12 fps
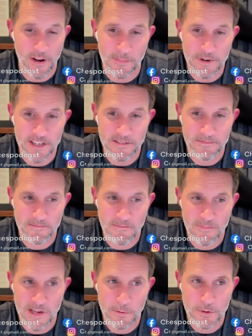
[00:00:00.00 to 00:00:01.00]
I mean,
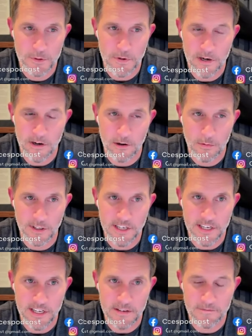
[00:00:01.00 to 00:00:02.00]
it was probably
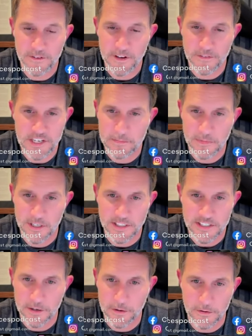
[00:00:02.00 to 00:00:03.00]
15 months
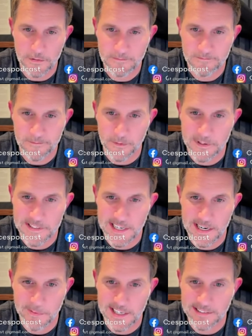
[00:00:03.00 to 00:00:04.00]
total from the time
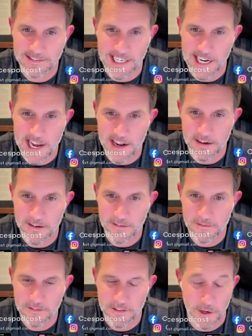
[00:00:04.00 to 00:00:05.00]
I got out of,
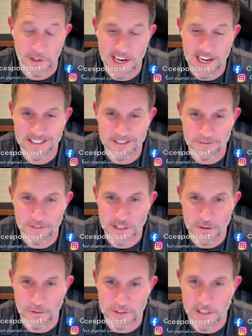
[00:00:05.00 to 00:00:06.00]
you know, got into flight
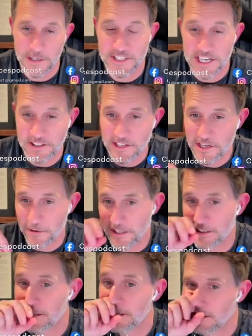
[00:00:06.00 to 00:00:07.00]
school till I was at the
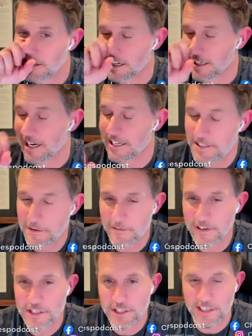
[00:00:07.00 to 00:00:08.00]
unit mm-hmm. that I mm-hmm. got to
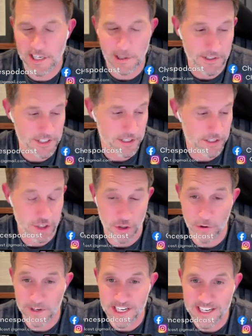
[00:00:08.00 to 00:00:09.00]
eventually. And I went to
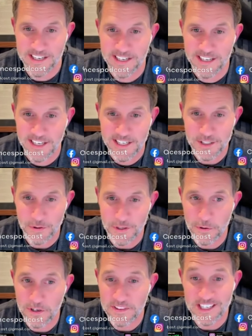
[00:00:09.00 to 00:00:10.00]
Germany to a
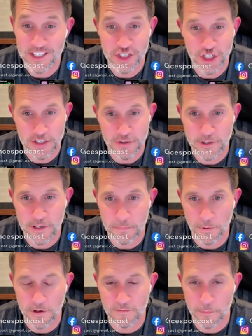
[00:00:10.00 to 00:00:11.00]
unit that had just
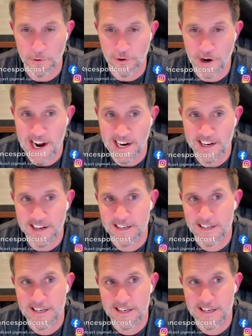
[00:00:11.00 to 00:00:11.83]
redeployed from Iraq.